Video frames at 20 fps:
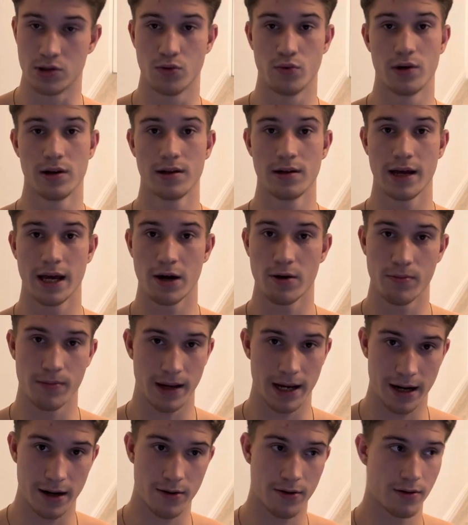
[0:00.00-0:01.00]
will help me
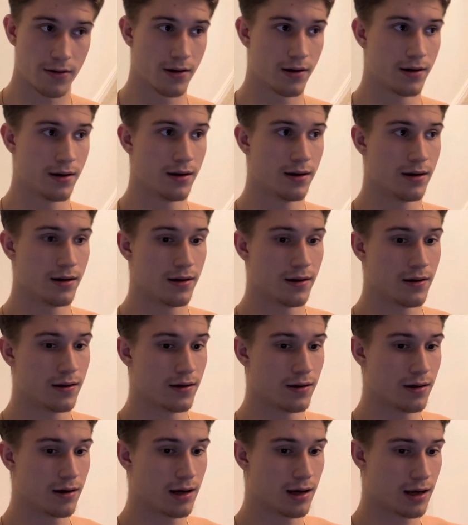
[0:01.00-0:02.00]
out
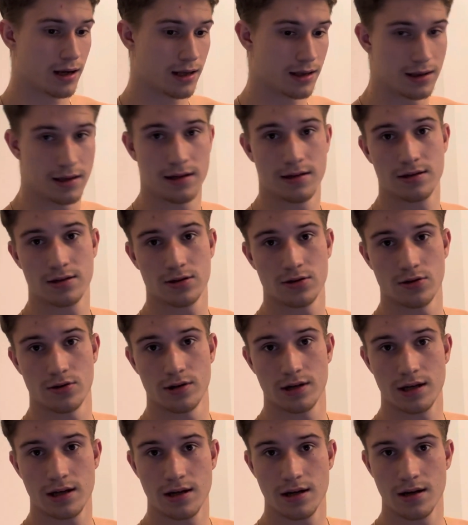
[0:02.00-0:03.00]
in this
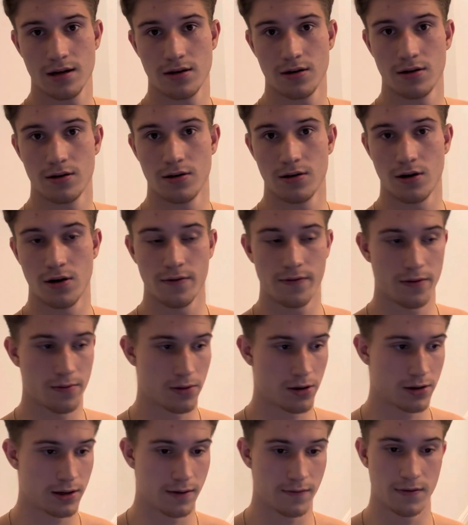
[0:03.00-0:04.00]
journey of
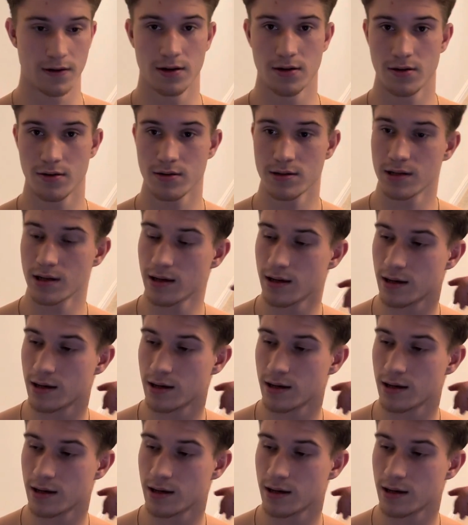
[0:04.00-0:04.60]
uploading videos.